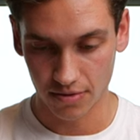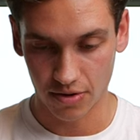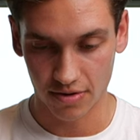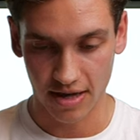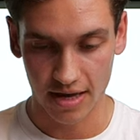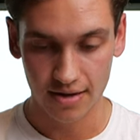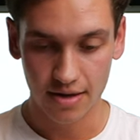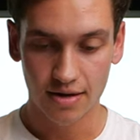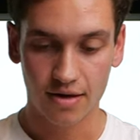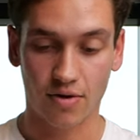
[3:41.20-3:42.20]
Tuesday.
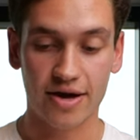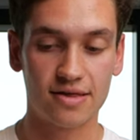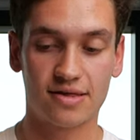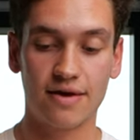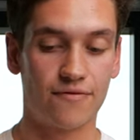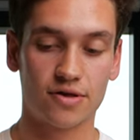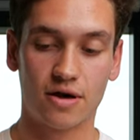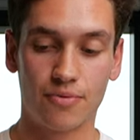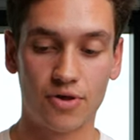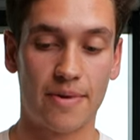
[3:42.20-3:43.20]
So I can see, for
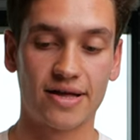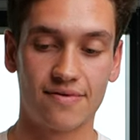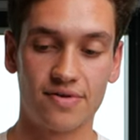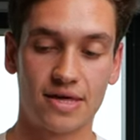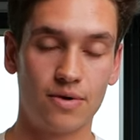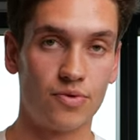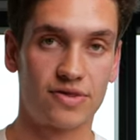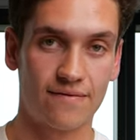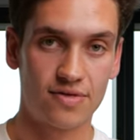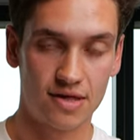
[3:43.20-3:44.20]
example, that my activity
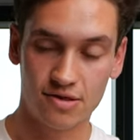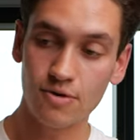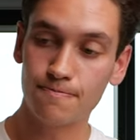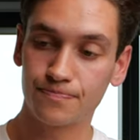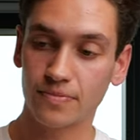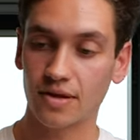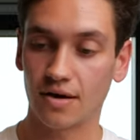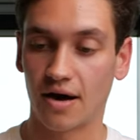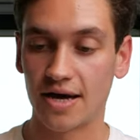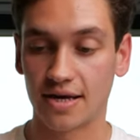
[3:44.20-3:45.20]
was 72.
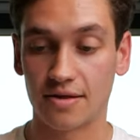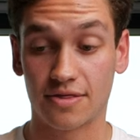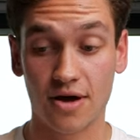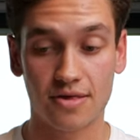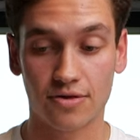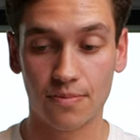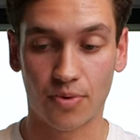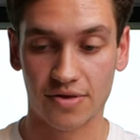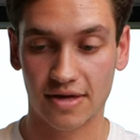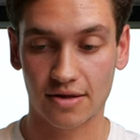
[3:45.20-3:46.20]
I did
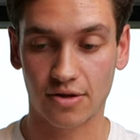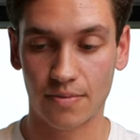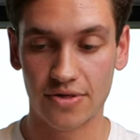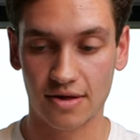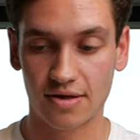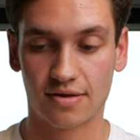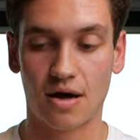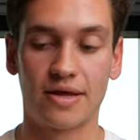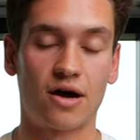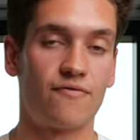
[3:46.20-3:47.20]
32.6 kilometers.
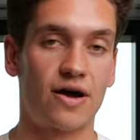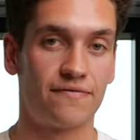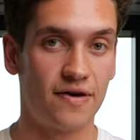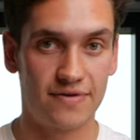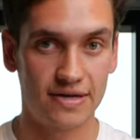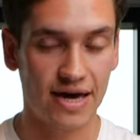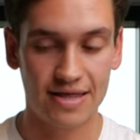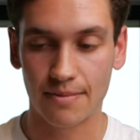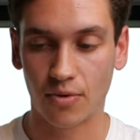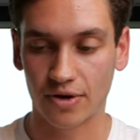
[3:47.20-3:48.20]
I mean, I ran
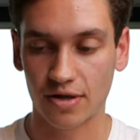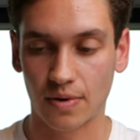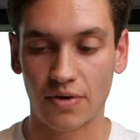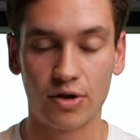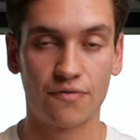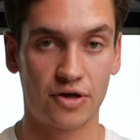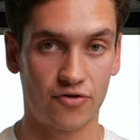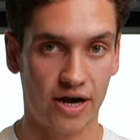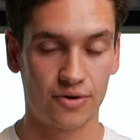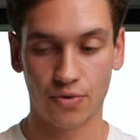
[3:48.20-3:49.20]
15K that morning as well, and then obviously
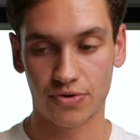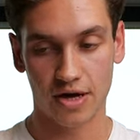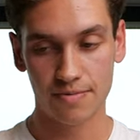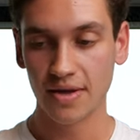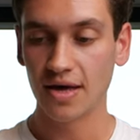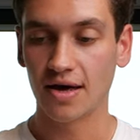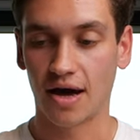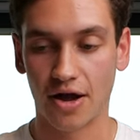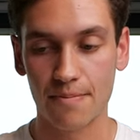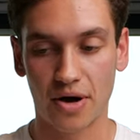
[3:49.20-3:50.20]
trained also,
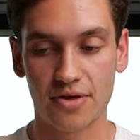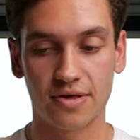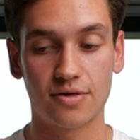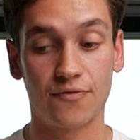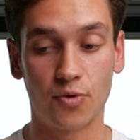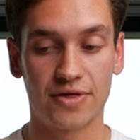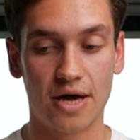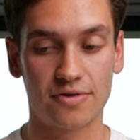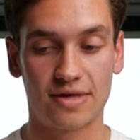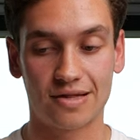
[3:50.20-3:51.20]
and I burnt
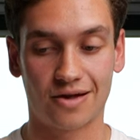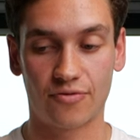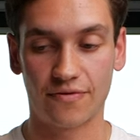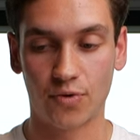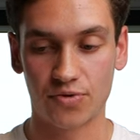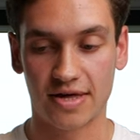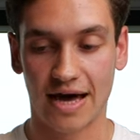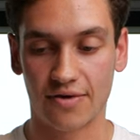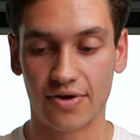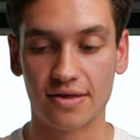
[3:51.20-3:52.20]
4,640
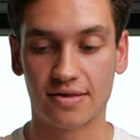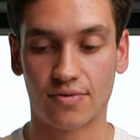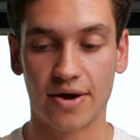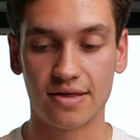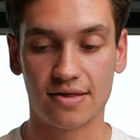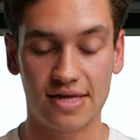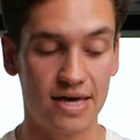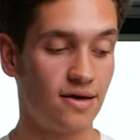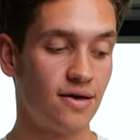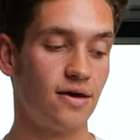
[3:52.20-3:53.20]
calories. So I can
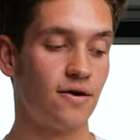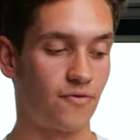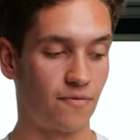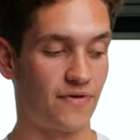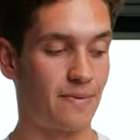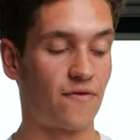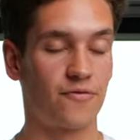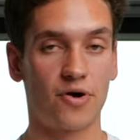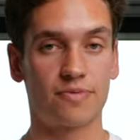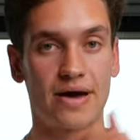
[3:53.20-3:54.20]
see from feedback
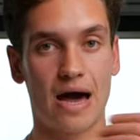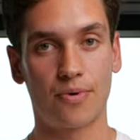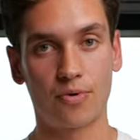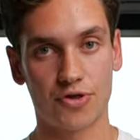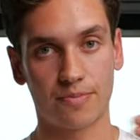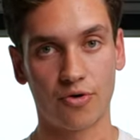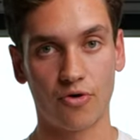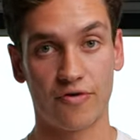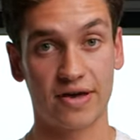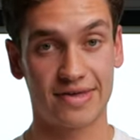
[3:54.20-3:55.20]
from both my Apple Watch and my
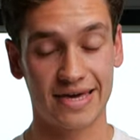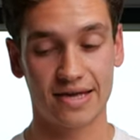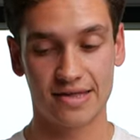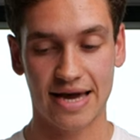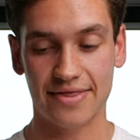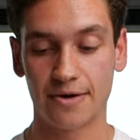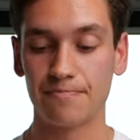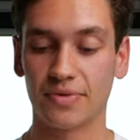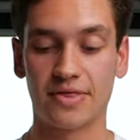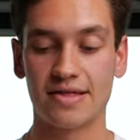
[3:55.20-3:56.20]
Oura ring syncing
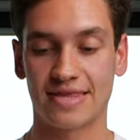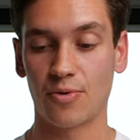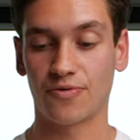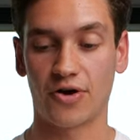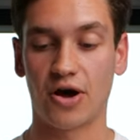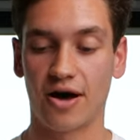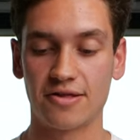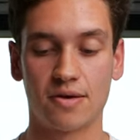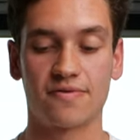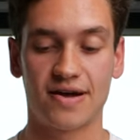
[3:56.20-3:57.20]
together that that day was very high
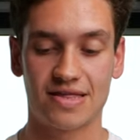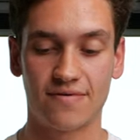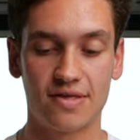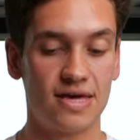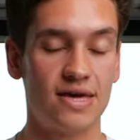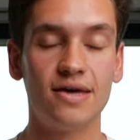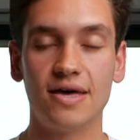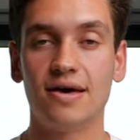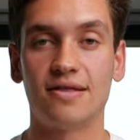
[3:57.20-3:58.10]
in terms of activity.